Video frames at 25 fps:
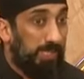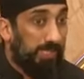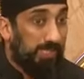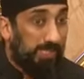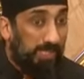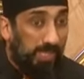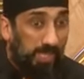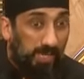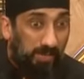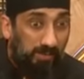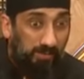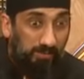
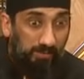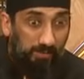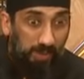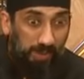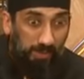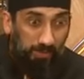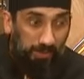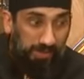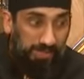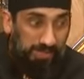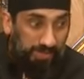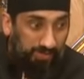deceived
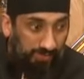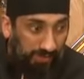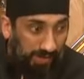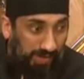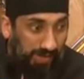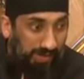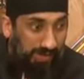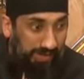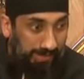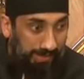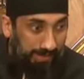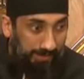by what is
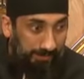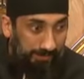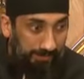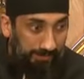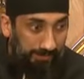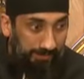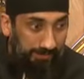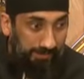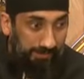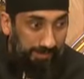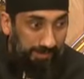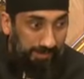fake.
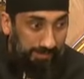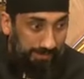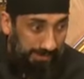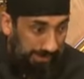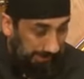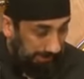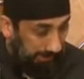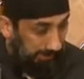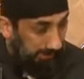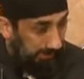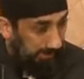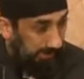
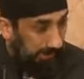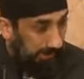That's